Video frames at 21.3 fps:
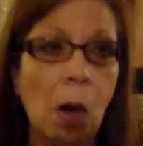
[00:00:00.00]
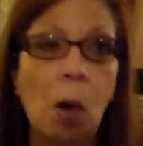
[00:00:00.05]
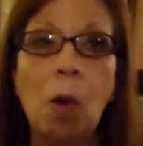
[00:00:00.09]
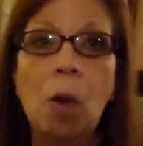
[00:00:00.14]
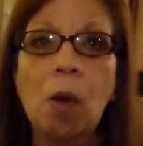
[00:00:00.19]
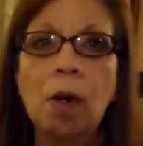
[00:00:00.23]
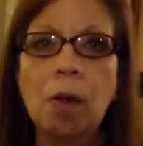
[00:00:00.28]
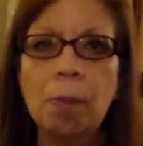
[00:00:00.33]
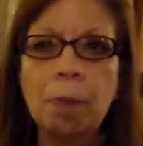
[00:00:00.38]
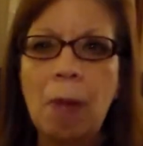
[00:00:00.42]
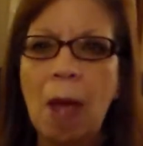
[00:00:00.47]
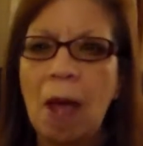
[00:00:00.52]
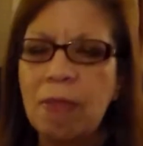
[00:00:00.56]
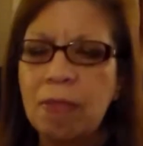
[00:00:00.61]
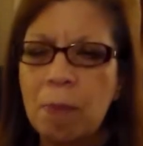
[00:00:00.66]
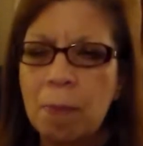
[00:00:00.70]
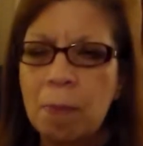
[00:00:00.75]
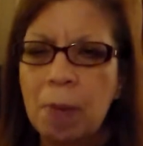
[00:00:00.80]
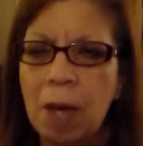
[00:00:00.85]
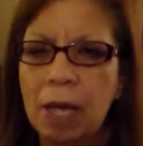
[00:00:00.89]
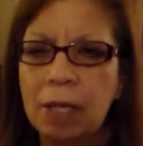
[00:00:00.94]
or
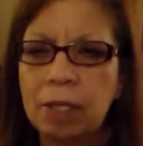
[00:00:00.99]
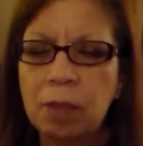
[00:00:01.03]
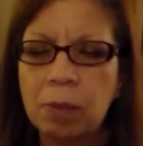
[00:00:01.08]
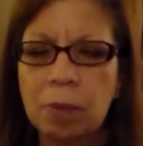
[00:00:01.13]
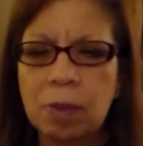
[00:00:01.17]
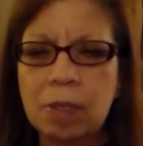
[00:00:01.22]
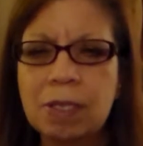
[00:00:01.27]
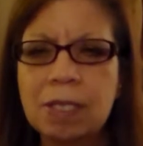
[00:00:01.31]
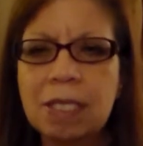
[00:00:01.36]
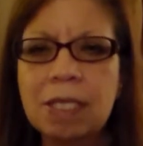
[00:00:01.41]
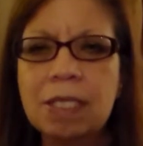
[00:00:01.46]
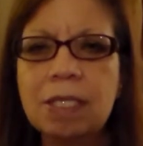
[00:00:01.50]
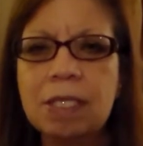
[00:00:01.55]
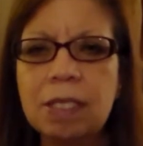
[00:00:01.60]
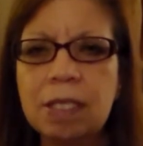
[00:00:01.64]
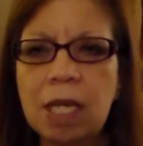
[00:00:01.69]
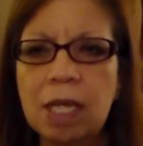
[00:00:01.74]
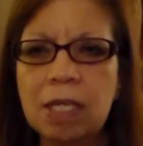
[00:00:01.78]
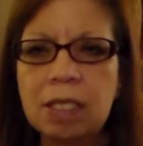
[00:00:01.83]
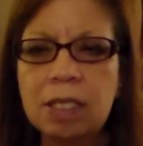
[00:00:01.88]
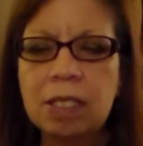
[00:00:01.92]
Bath and Body Works,
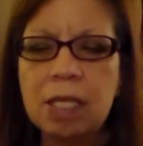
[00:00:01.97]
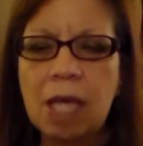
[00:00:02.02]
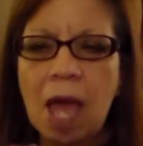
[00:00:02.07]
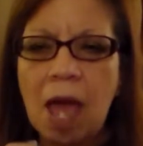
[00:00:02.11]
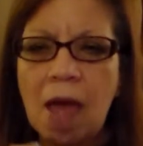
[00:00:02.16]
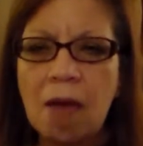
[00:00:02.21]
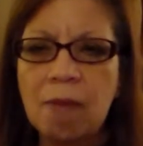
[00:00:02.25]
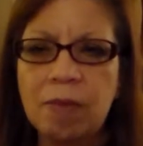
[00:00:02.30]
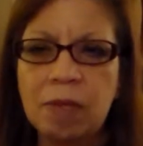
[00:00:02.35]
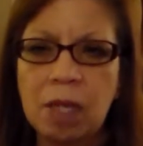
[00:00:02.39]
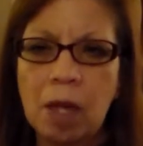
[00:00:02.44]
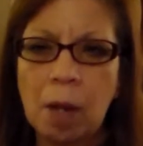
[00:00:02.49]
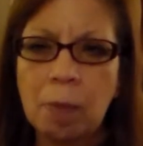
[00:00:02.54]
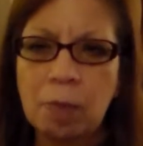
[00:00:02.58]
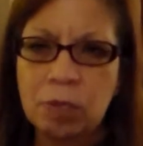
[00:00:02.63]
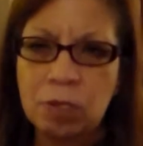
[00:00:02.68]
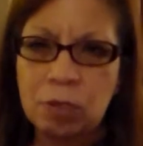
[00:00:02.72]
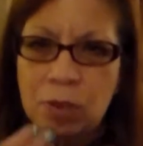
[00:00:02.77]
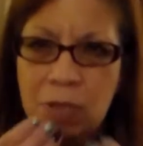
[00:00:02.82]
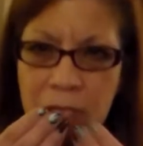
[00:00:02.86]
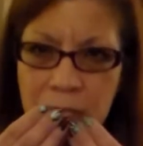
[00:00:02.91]
it's nice to have the
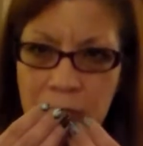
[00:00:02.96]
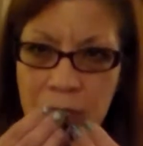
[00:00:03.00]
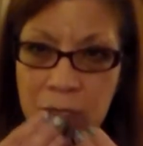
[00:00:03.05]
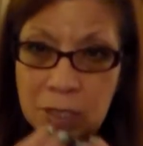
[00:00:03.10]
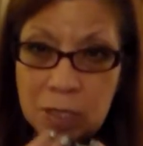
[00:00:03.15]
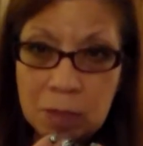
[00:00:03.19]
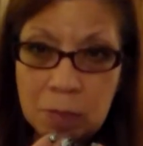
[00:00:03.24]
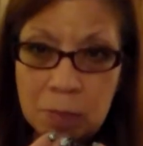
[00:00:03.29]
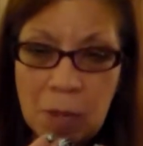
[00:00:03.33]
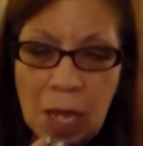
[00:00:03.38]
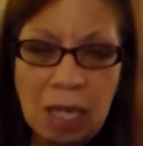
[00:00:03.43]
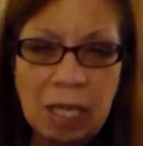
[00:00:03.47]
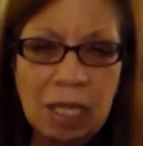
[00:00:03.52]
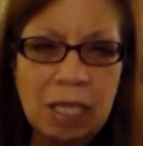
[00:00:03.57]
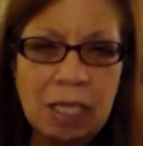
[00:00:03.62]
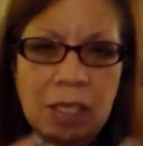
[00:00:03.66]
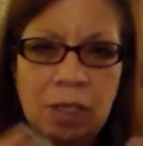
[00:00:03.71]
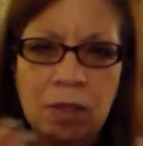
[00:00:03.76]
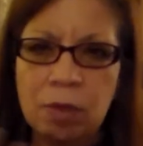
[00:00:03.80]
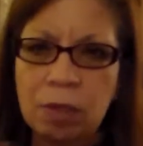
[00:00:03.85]
opportunity to smell it.